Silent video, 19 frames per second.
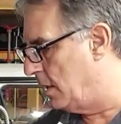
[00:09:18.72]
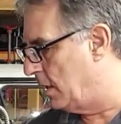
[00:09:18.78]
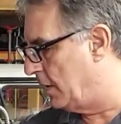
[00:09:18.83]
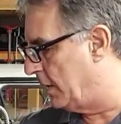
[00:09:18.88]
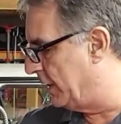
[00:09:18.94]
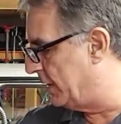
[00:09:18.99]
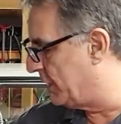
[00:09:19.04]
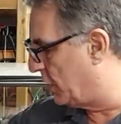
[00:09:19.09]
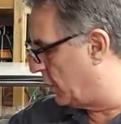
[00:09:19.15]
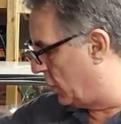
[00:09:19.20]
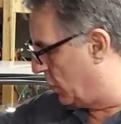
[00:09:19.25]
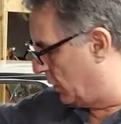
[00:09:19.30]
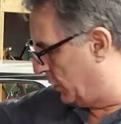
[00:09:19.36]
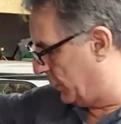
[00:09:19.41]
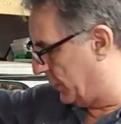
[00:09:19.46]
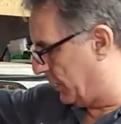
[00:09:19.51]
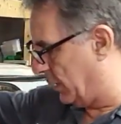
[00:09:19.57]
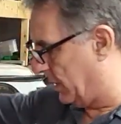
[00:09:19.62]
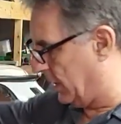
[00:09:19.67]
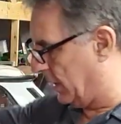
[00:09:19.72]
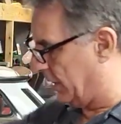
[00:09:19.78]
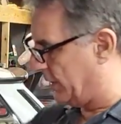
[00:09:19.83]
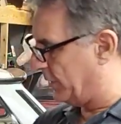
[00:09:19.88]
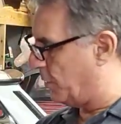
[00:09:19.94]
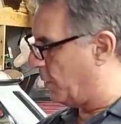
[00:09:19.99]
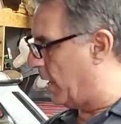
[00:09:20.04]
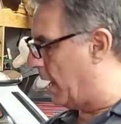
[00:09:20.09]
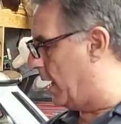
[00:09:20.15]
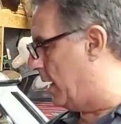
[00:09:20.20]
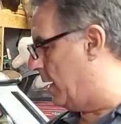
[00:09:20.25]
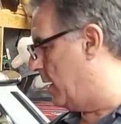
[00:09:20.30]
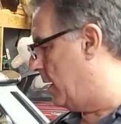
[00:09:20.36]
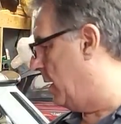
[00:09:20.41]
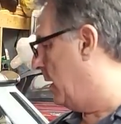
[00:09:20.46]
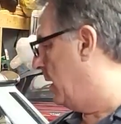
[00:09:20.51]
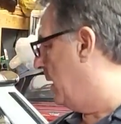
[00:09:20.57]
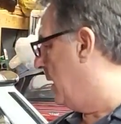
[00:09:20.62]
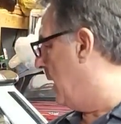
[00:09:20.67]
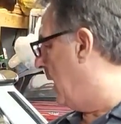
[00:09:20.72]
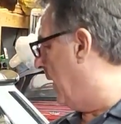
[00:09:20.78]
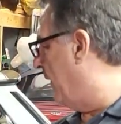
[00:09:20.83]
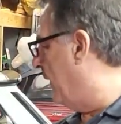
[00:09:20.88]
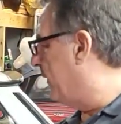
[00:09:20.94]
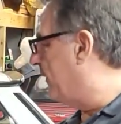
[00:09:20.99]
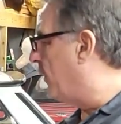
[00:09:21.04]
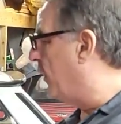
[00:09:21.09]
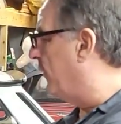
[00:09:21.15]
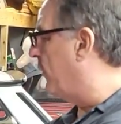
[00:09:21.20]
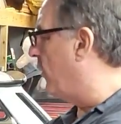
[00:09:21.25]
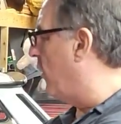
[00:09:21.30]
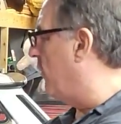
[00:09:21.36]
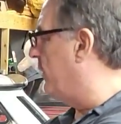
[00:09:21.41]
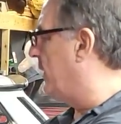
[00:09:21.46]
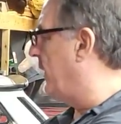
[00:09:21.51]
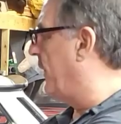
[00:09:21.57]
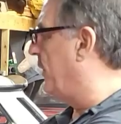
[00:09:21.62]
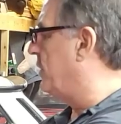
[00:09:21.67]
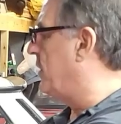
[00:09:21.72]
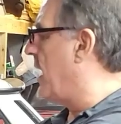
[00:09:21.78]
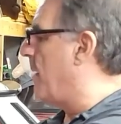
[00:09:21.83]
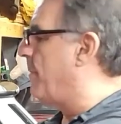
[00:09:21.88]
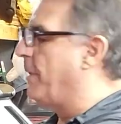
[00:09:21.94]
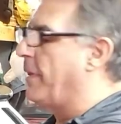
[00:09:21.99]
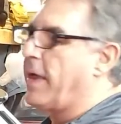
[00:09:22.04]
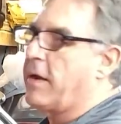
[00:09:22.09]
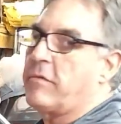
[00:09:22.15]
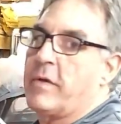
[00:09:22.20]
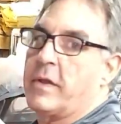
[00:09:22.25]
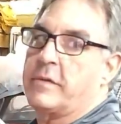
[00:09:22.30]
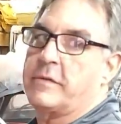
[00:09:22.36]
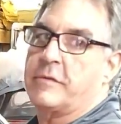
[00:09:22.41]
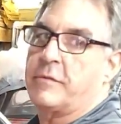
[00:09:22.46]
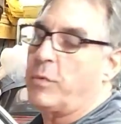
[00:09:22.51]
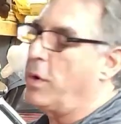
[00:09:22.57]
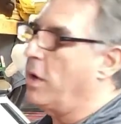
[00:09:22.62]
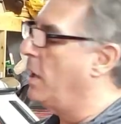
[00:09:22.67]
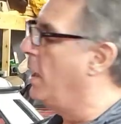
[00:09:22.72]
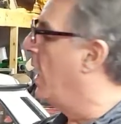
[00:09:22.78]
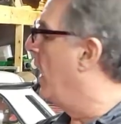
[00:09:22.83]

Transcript: This goes this way, and this goes over to the top of that reservoir.